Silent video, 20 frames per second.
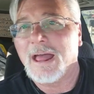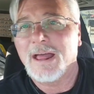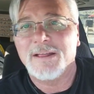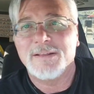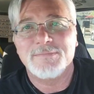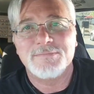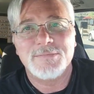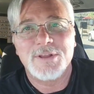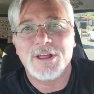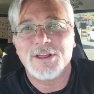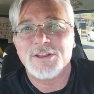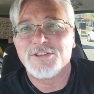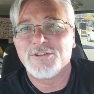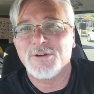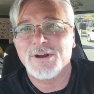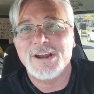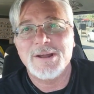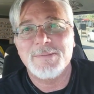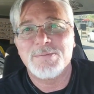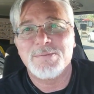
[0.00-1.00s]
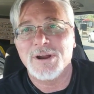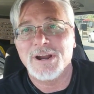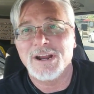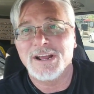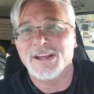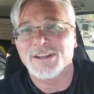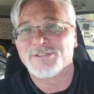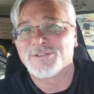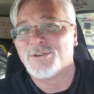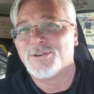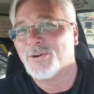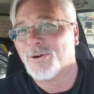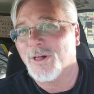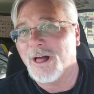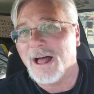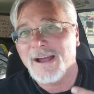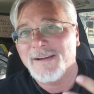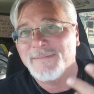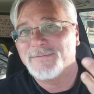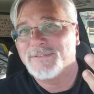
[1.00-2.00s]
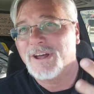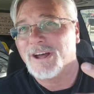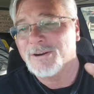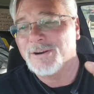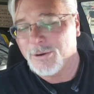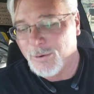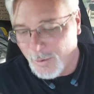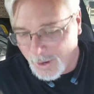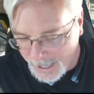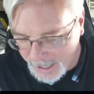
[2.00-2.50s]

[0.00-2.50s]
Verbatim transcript: the 3D printing is cool. I've done quite